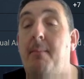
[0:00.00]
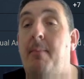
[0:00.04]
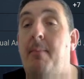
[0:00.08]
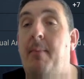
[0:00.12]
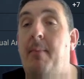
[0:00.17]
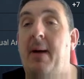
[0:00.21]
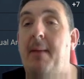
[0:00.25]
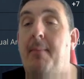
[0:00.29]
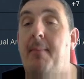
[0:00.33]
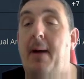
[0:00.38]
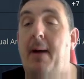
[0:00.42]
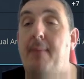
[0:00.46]

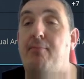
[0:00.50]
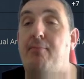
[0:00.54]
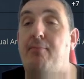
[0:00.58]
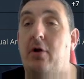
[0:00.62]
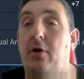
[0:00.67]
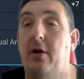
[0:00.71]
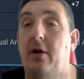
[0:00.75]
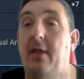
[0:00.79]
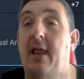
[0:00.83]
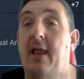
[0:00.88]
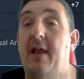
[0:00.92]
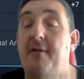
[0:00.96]

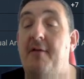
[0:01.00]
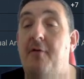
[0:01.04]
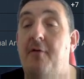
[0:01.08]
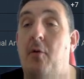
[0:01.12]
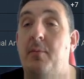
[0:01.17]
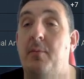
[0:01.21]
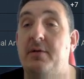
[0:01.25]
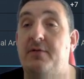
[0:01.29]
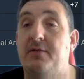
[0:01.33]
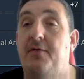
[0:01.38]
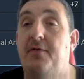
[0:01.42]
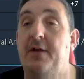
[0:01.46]
byproduct that I've
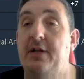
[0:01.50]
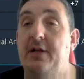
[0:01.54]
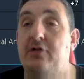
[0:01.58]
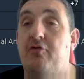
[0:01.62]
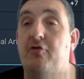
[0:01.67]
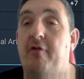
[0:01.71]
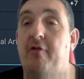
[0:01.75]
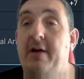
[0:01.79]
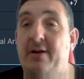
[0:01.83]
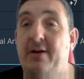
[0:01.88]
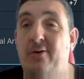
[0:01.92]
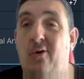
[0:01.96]
almost finished
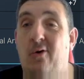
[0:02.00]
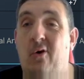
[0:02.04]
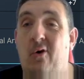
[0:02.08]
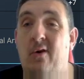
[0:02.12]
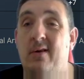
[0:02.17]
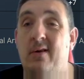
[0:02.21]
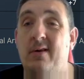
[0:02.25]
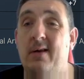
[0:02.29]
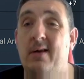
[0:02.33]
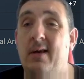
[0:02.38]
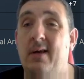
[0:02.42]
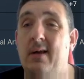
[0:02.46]
Great
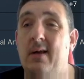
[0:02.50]
Hall.